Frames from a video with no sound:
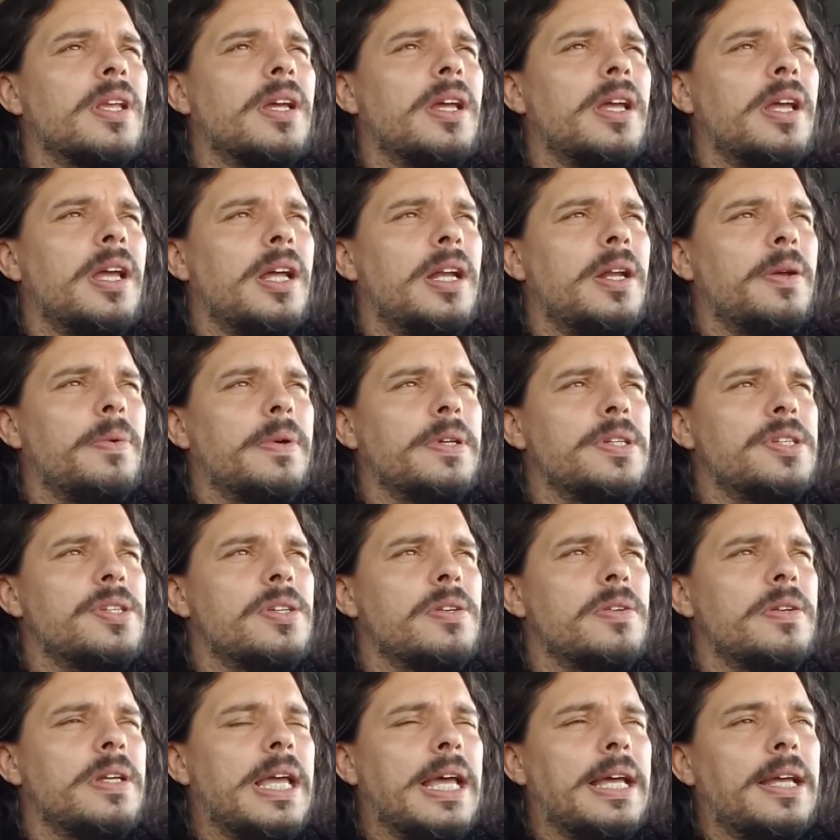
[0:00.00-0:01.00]
Anyway,
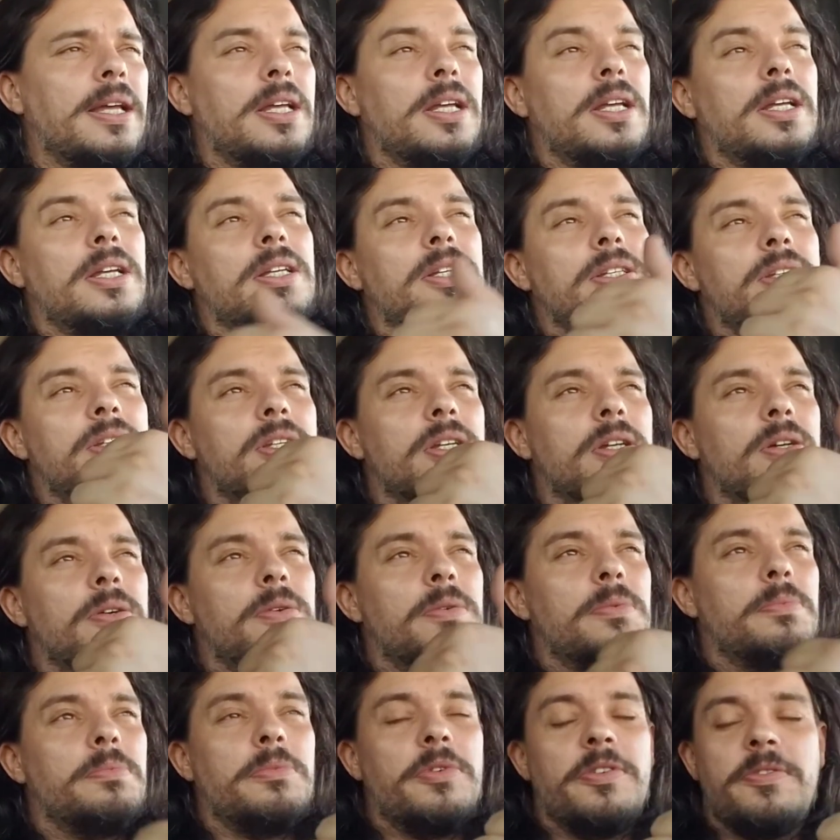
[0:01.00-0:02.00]
so yeah. So,
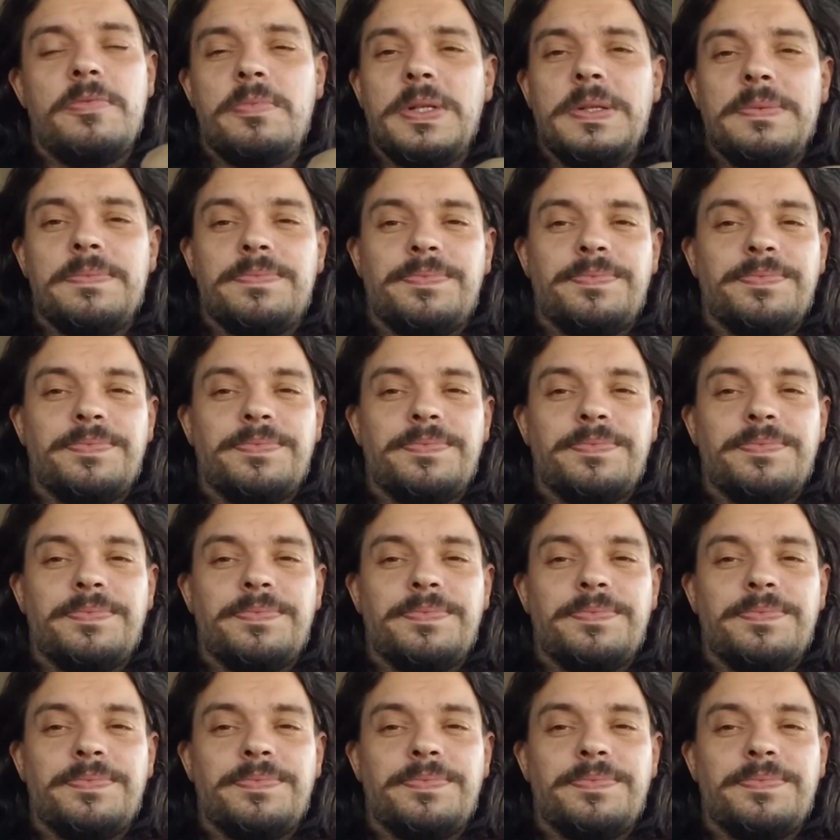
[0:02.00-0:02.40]
movement,